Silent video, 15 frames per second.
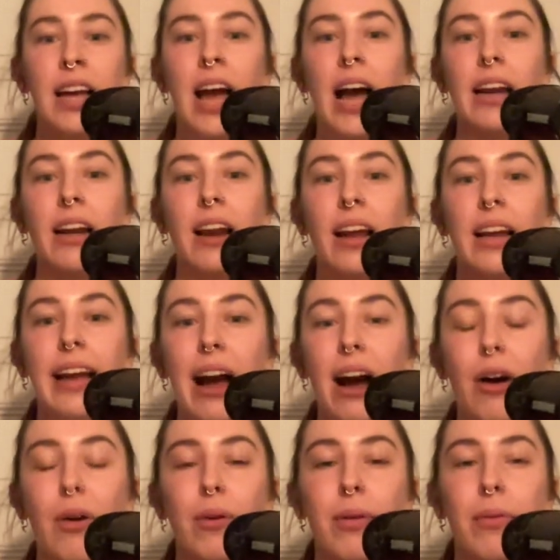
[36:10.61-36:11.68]
and like
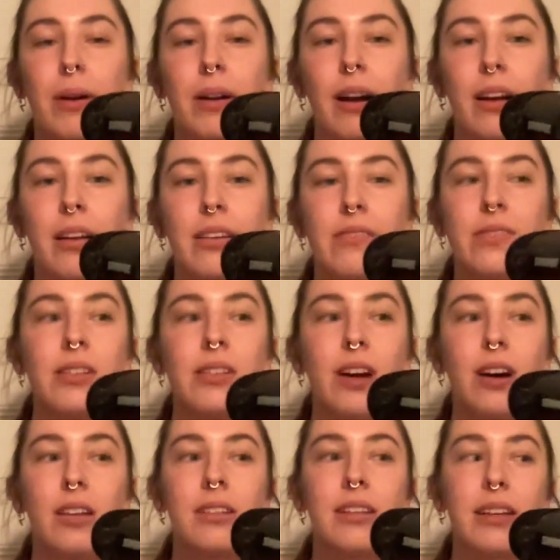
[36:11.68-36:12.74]
how we were kind of
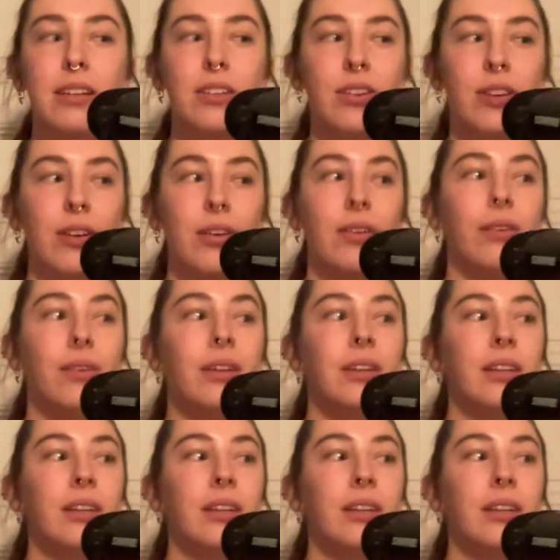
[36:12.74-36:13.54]
starting to